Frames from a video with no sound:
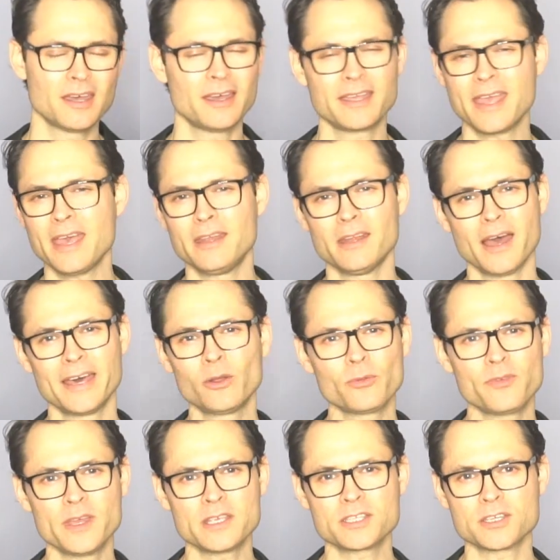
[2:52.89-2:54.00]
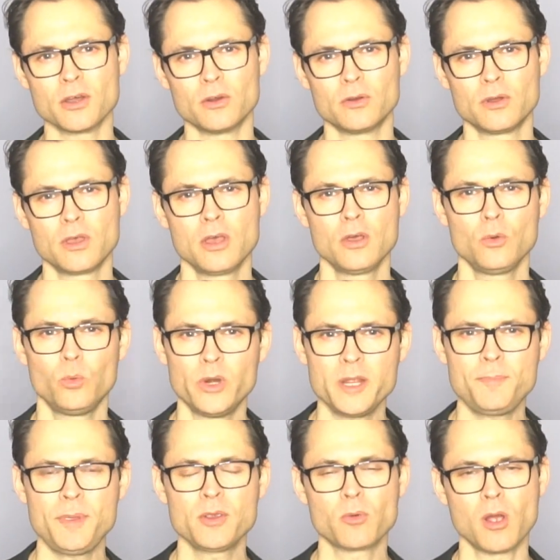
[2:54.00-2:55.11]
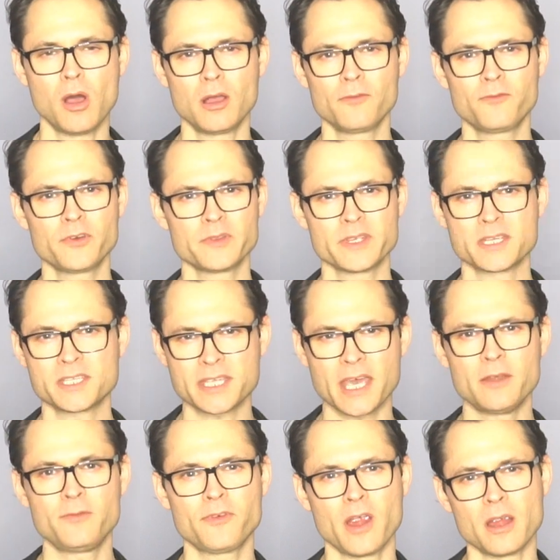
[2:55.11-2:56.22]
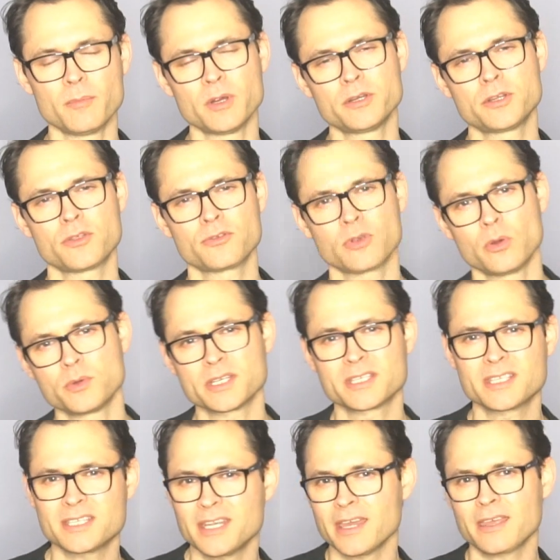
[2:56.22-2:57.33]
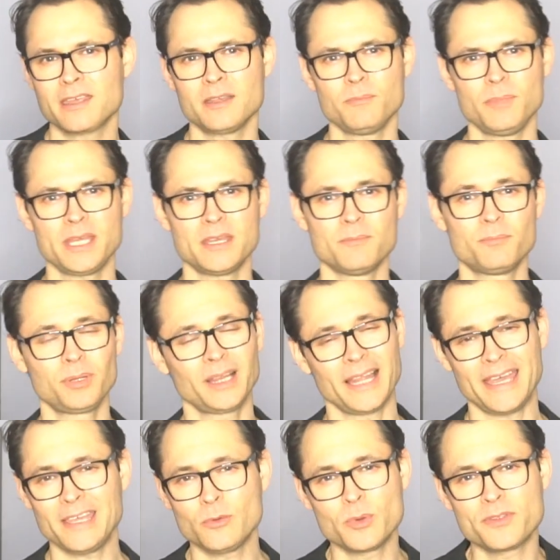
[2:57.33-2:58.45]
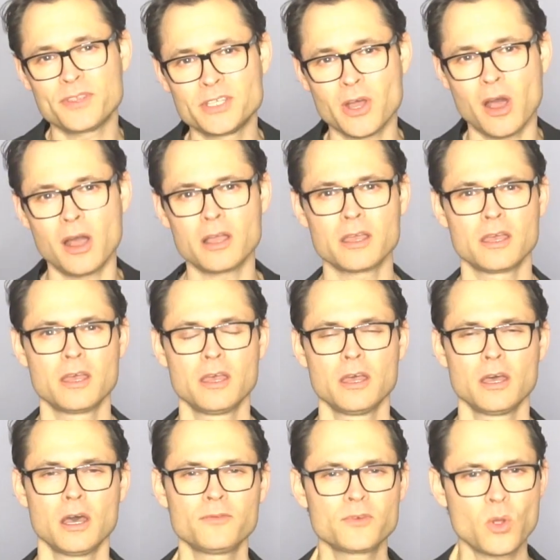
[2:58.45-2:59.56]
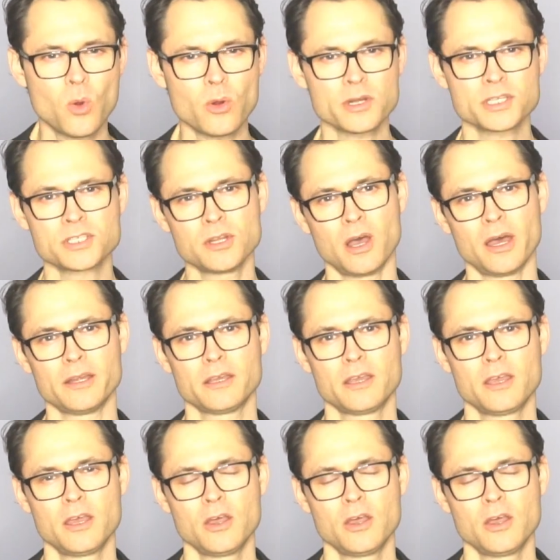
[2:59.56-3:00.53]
Again, I don't think so. Would it be wrong for the said farmer to throw a stick and begin playing with the dog? Of course not.